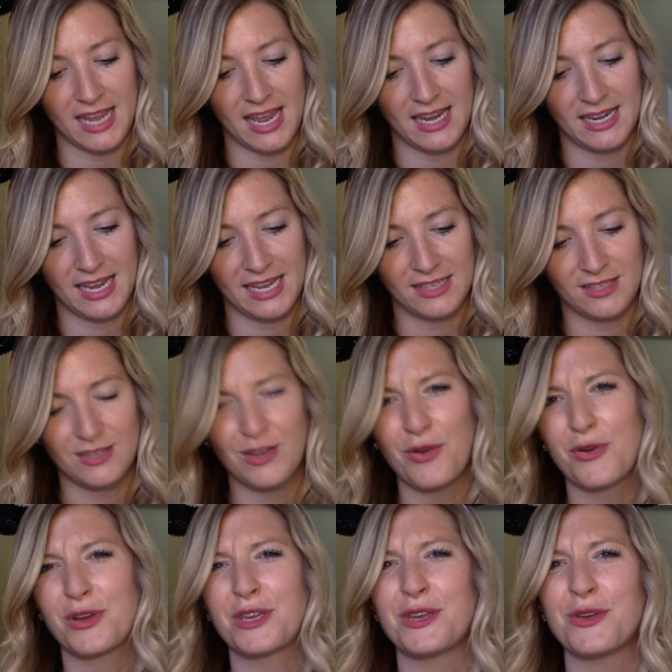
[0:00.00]
and it's so
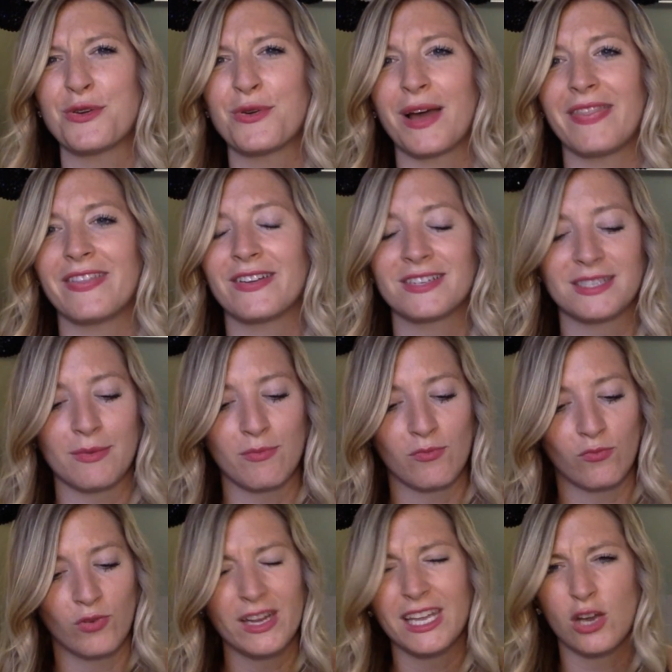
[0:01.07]
cute, and there's some
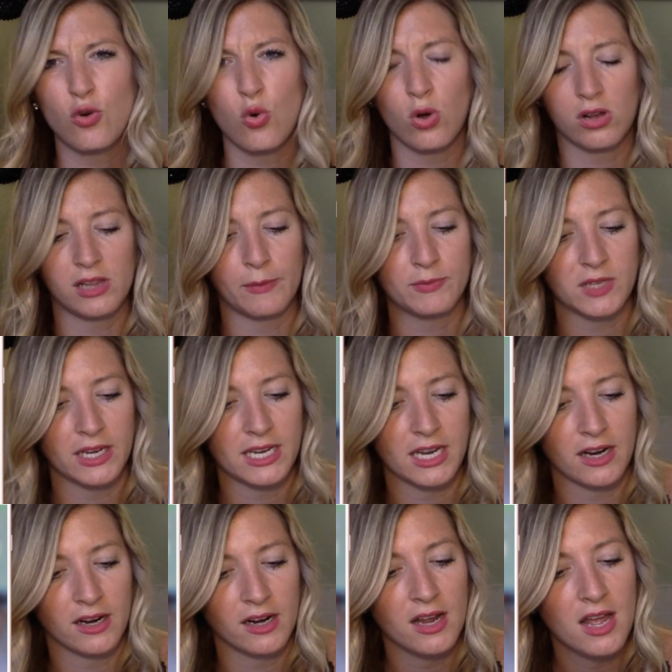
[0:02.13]
really cool clips on
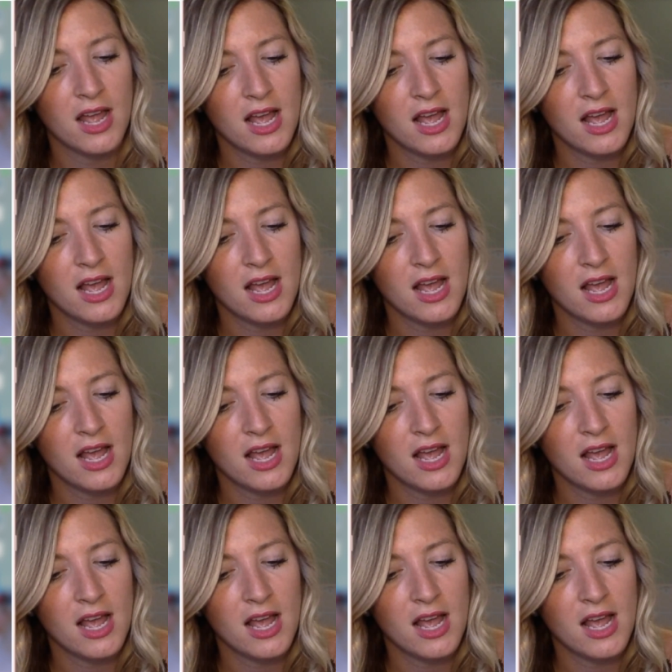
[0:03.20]
here,